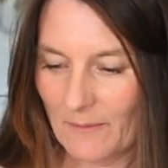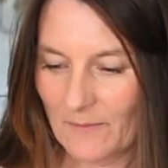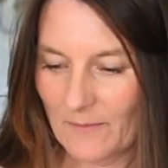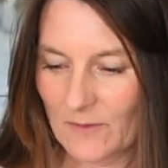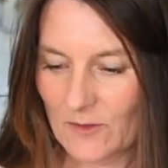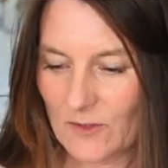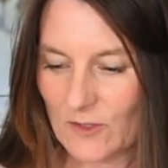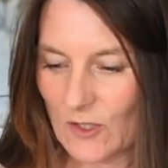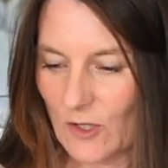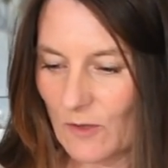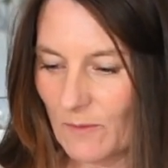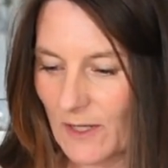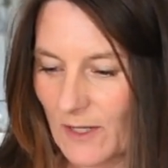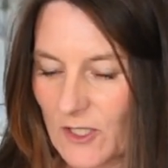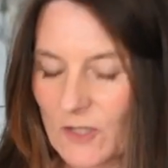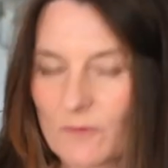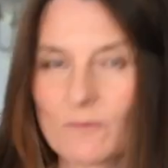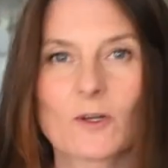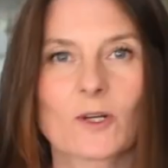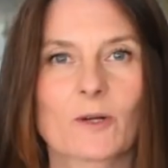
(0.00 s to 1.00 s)
so
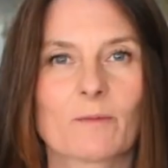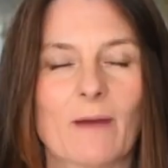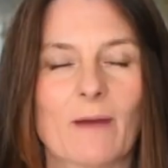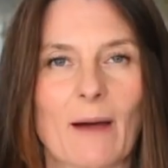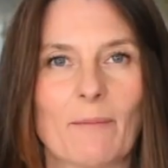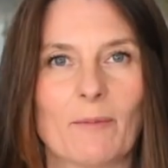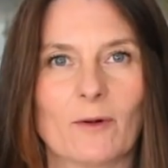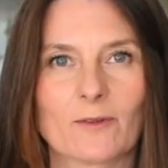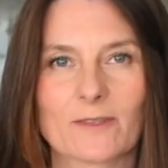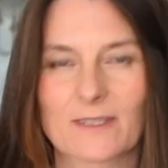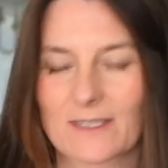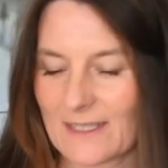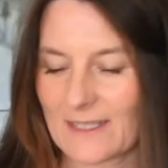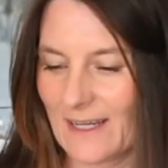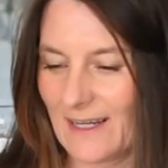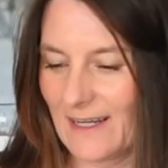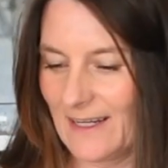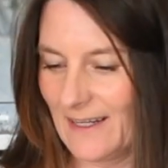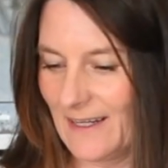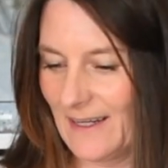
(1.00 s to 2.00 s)
much more bubbles
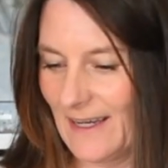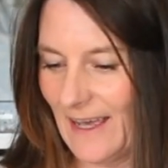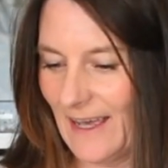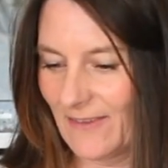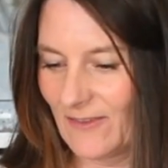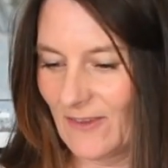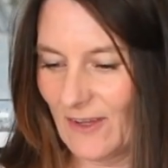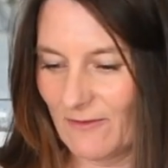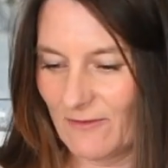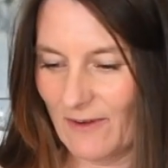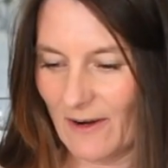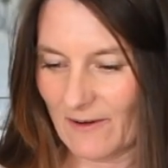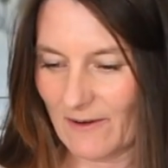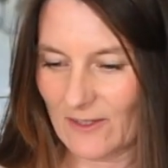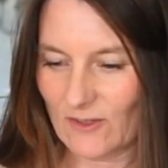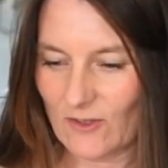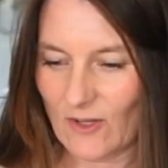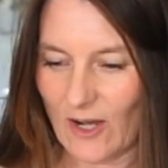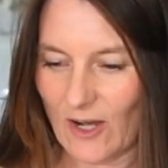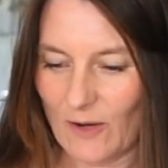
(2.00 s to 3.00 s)
at the
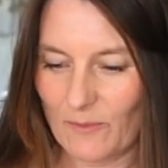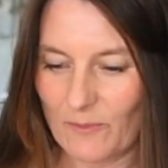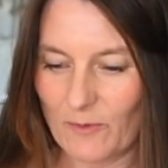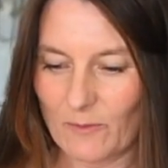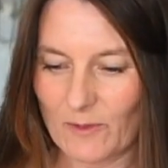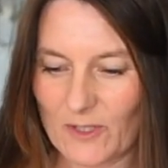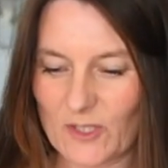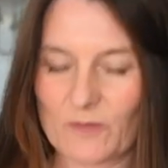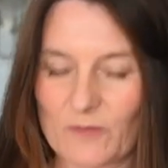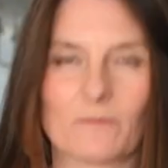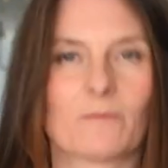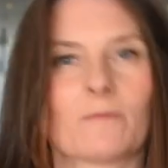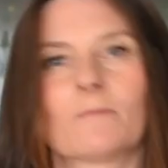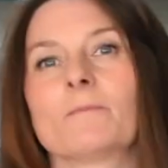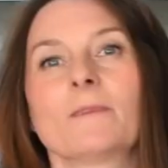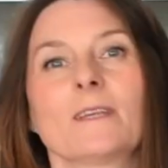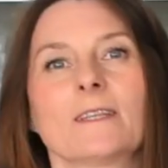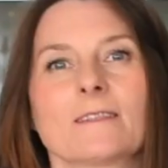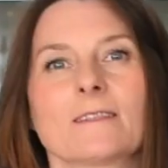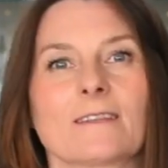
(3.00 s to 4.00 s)
very top, which
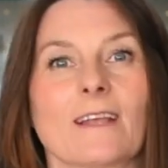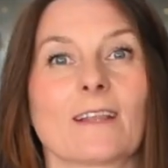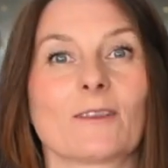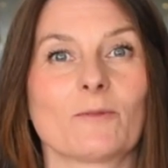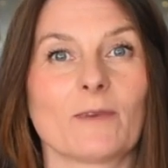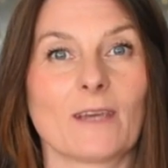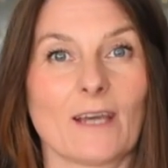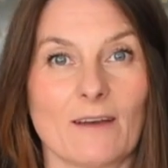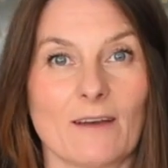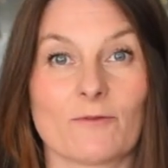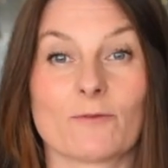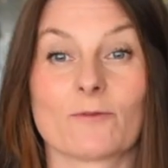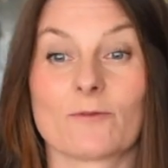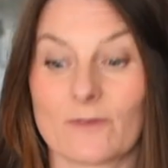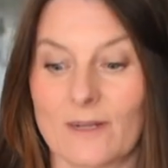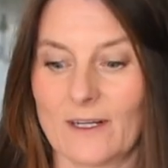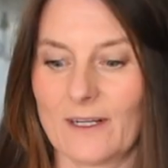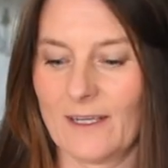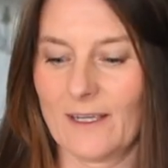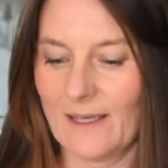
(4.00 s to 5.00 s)
means that we have
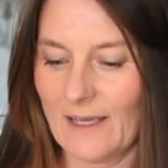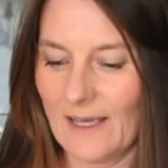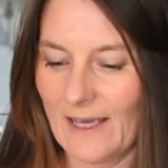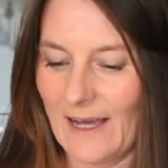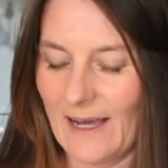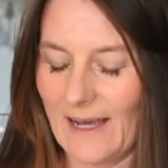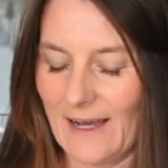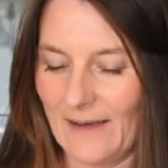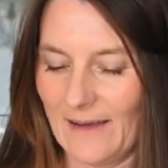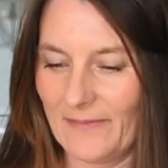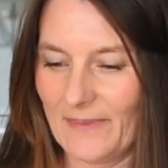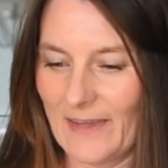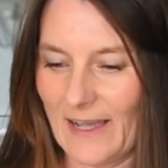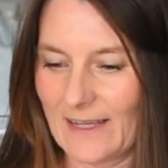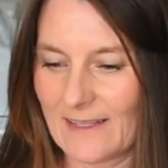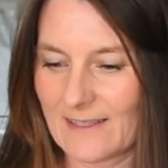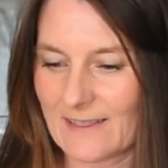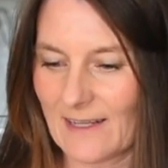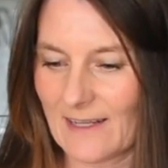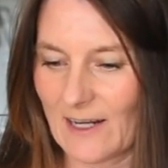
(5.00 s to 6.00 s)
really
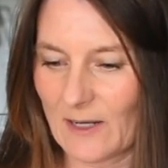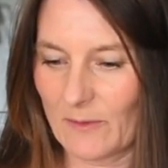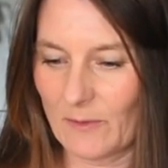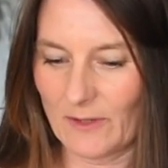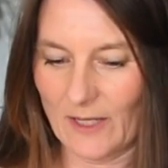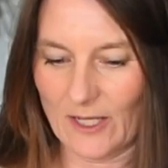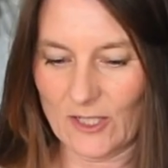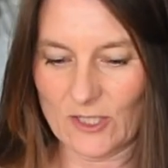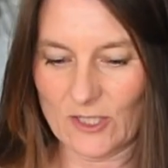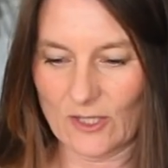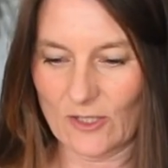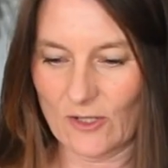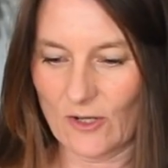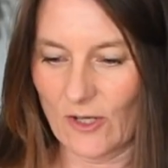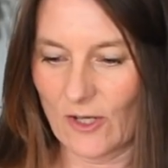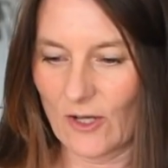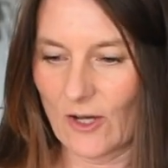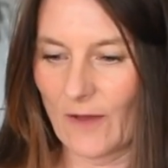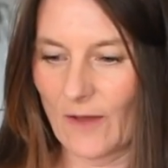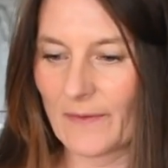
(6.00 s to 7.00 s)
nice carbonation
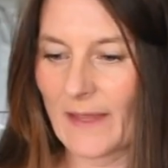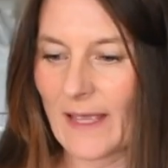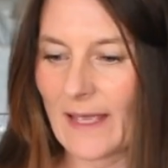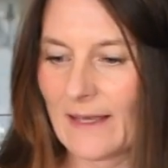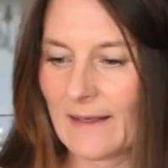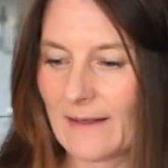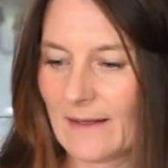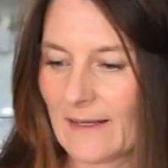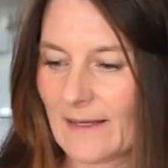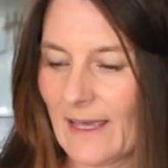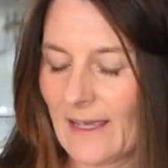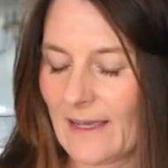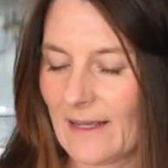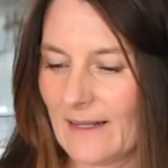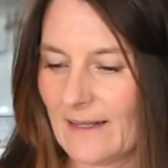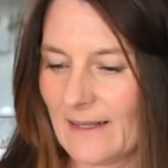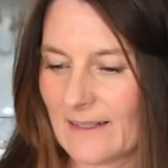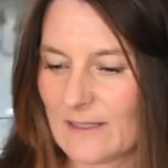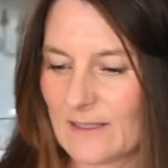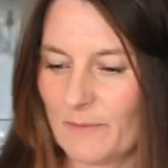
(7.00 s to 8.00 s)
going on.
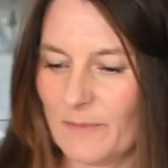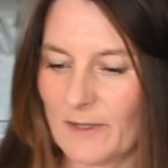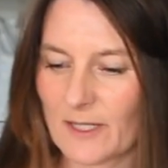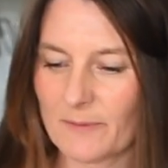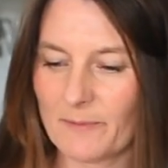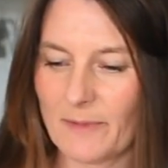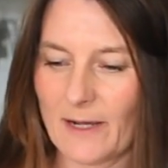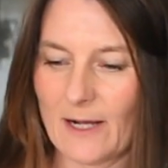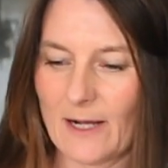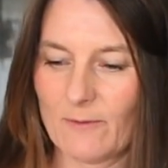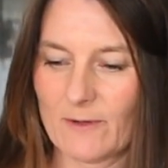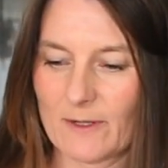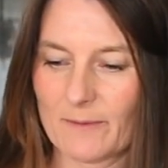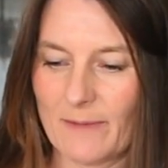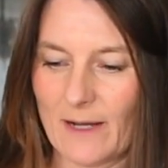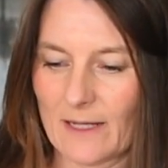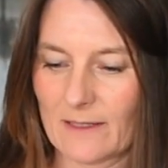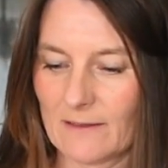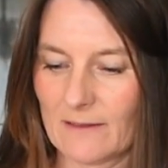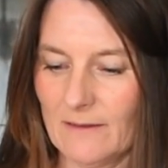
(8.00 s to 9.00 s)
Okay, let's burp our
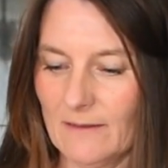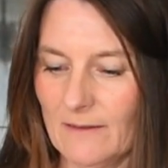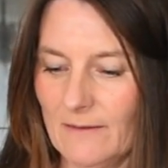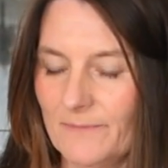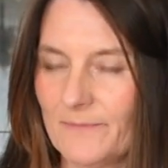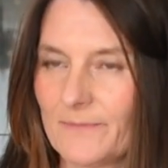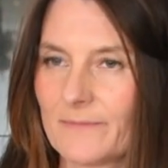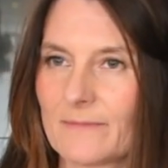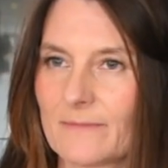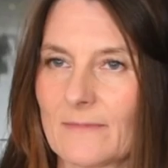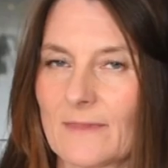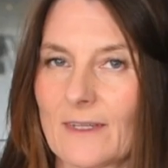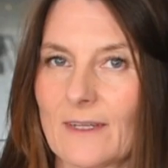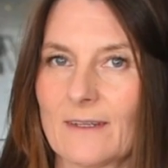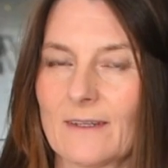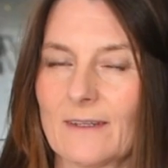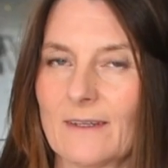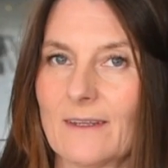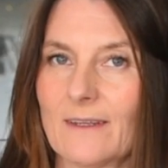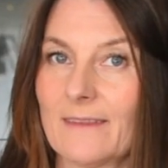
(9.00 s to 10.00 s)
bottle.
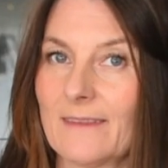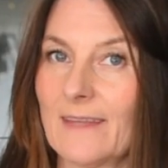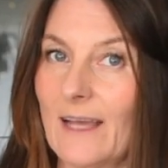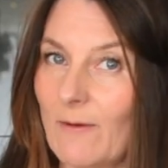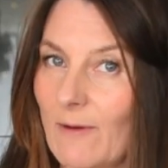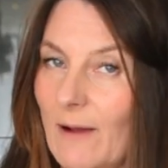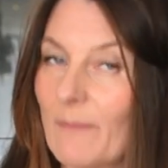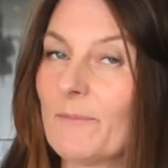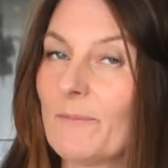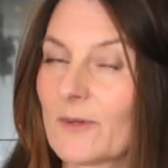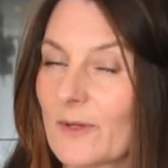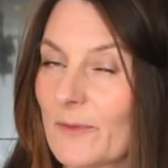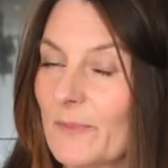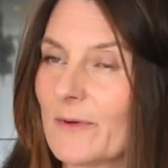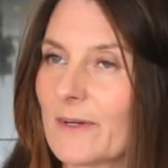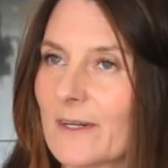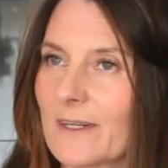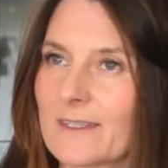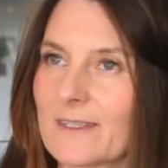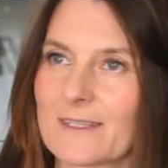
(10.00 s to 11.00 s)
Now I'm
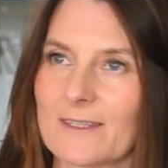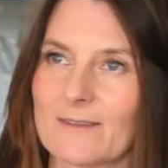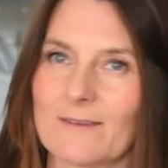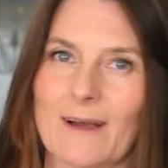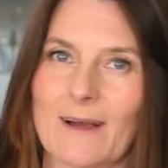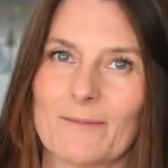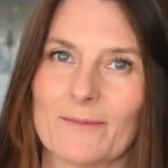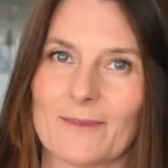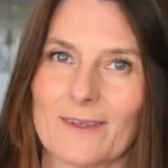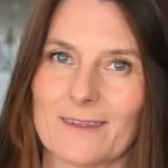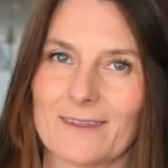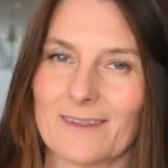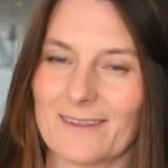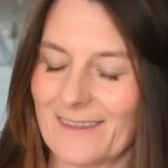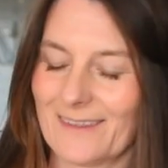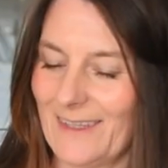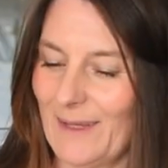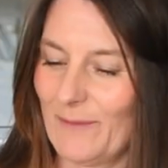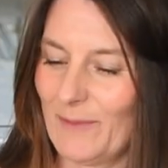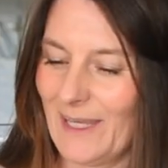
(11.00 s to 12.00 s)
prepared, so I'm
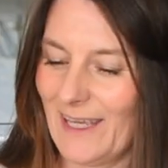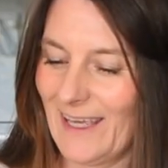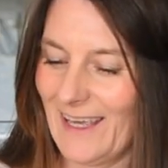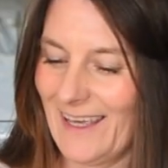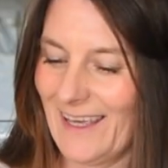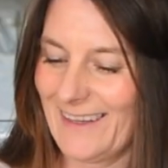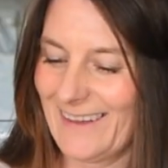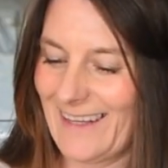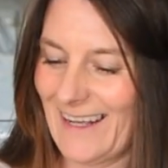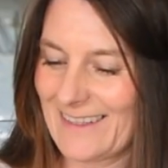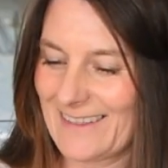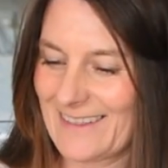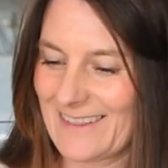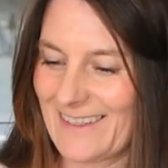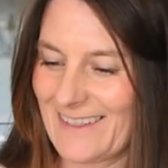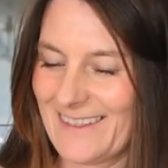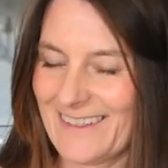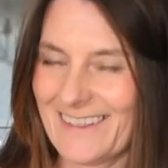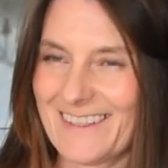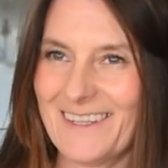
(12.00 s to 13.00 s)
not gonna be that
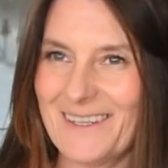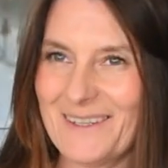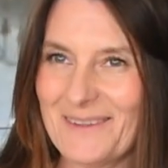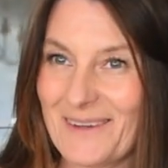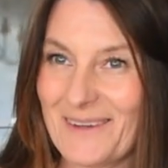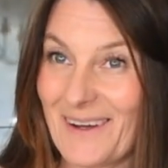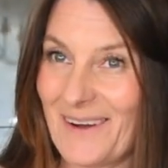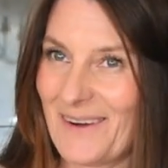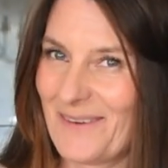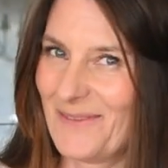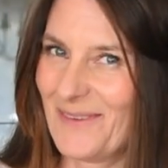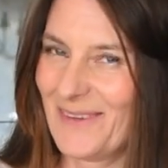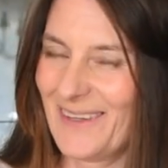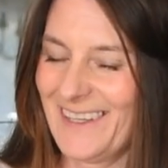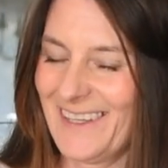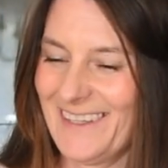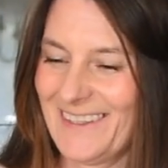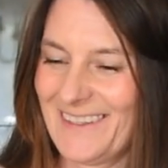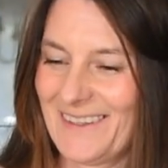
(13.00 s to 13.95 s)
scared, hopefully.